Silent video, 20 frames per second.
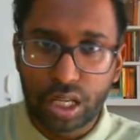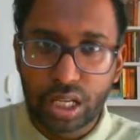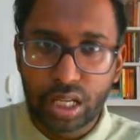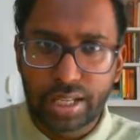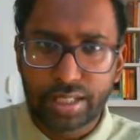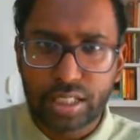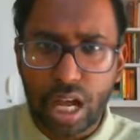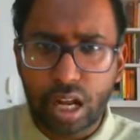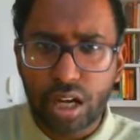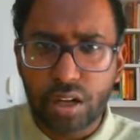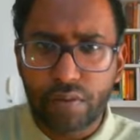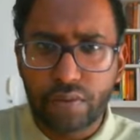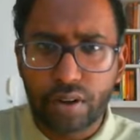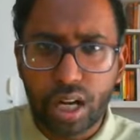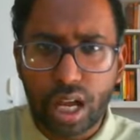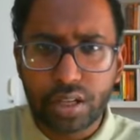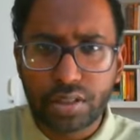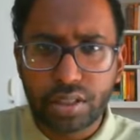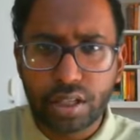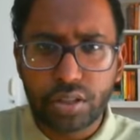This kind of
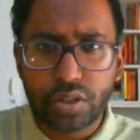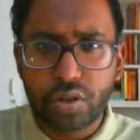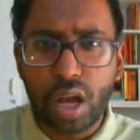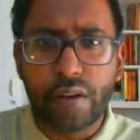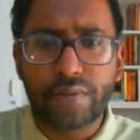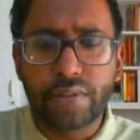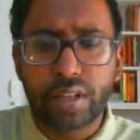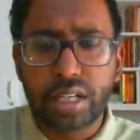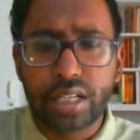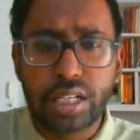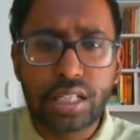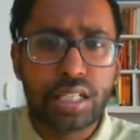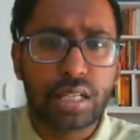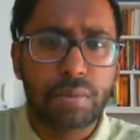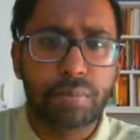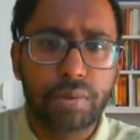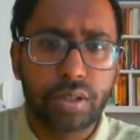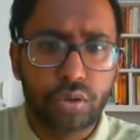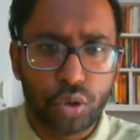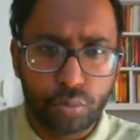allows us to have the
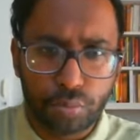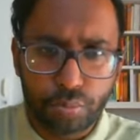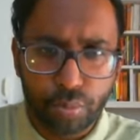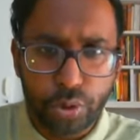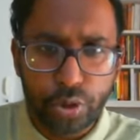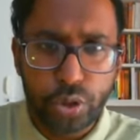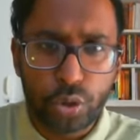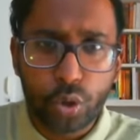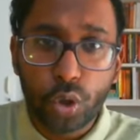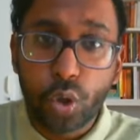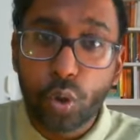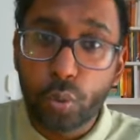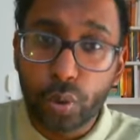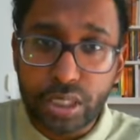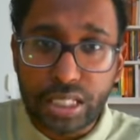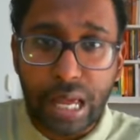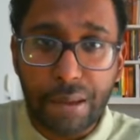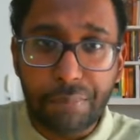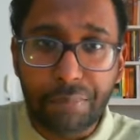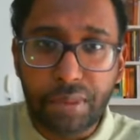discipline to push through with
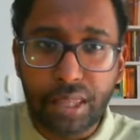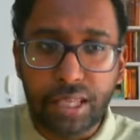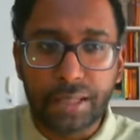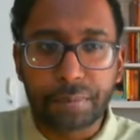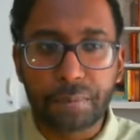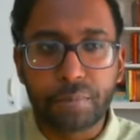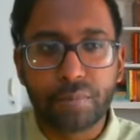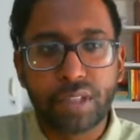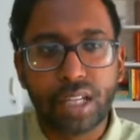something.